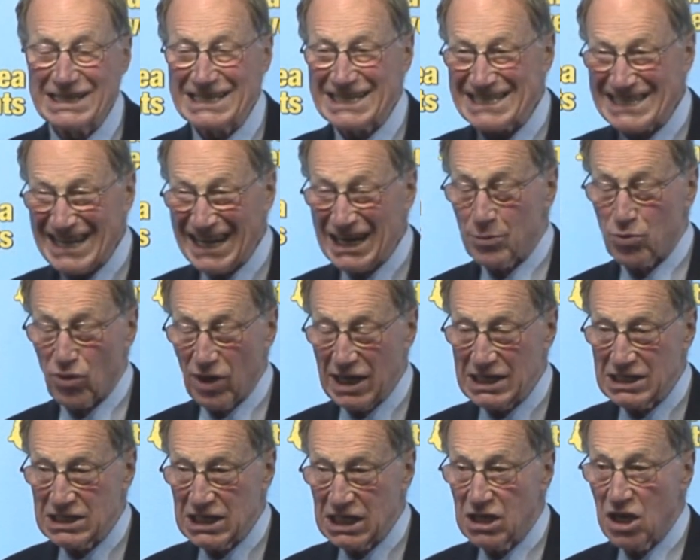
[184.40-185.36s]

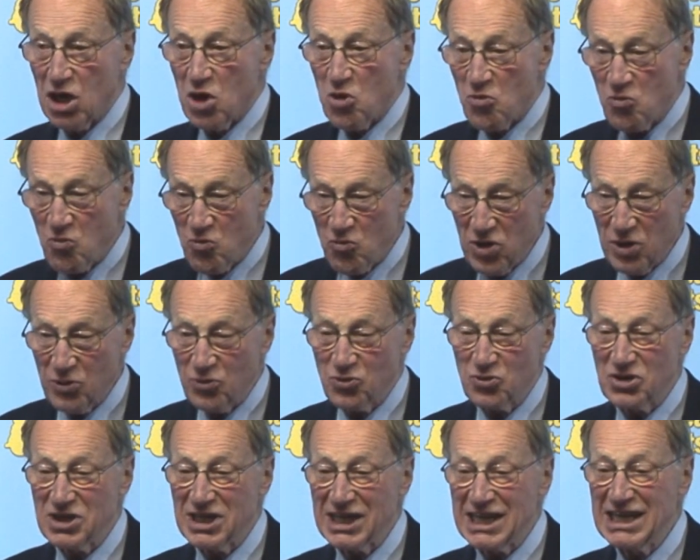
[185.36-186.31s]
celebrated
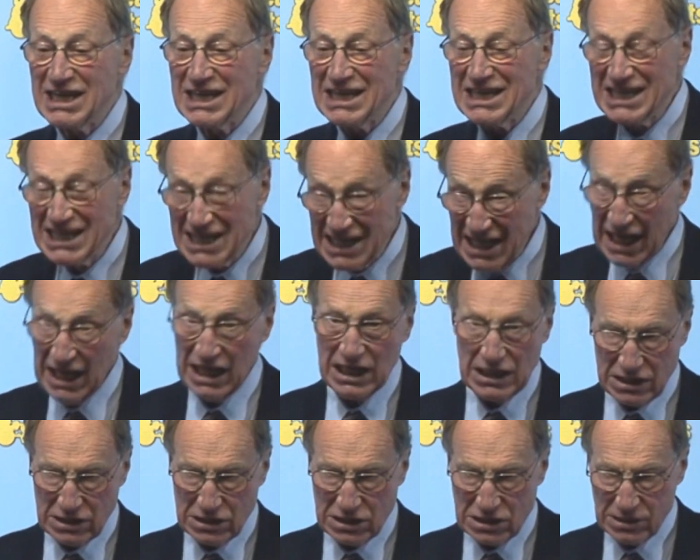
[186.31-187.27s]
50
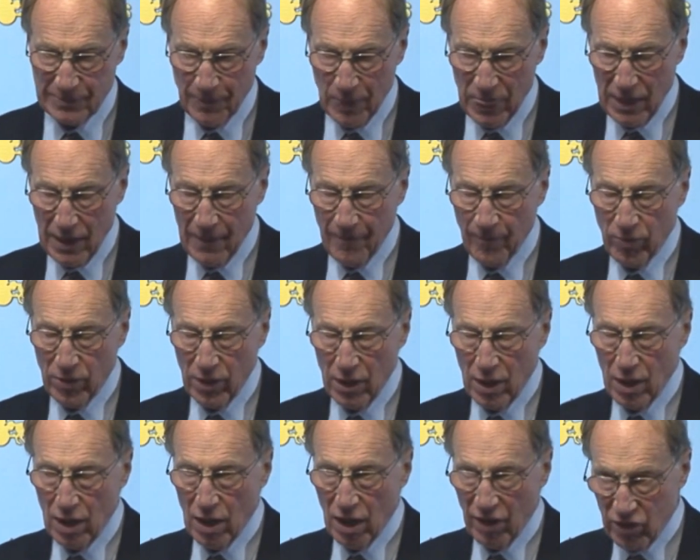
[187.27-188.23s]
years
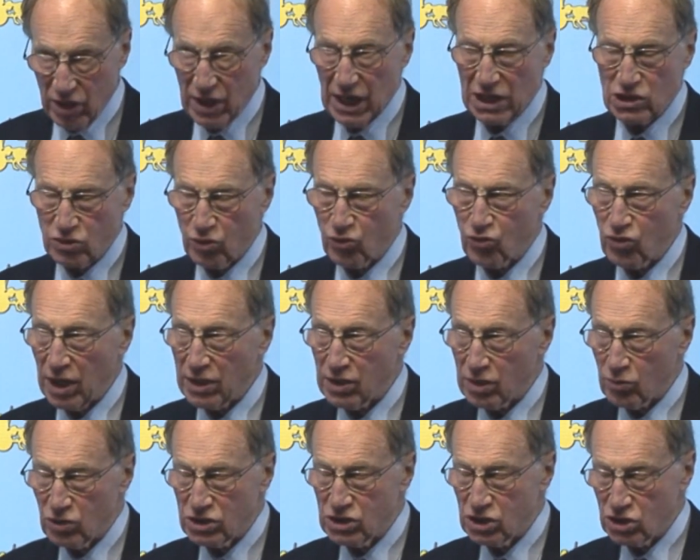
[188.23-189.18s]
of the National
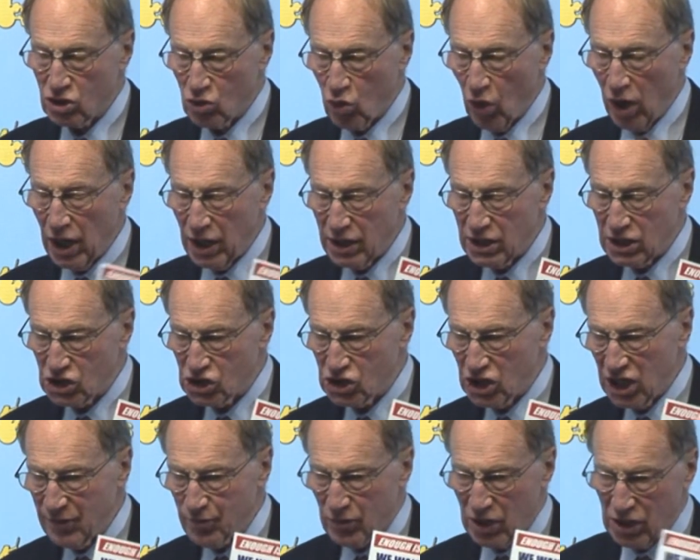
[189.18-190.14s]
Front, which is quite an
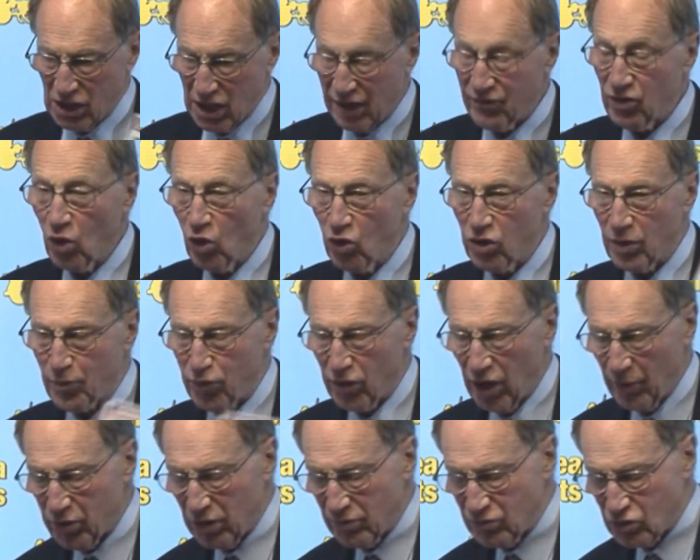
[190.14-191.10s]
achievement given all the
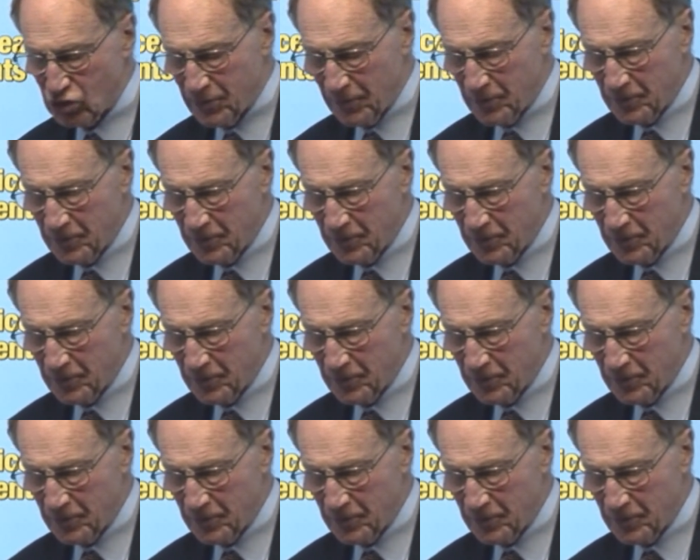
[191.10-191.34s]
problems.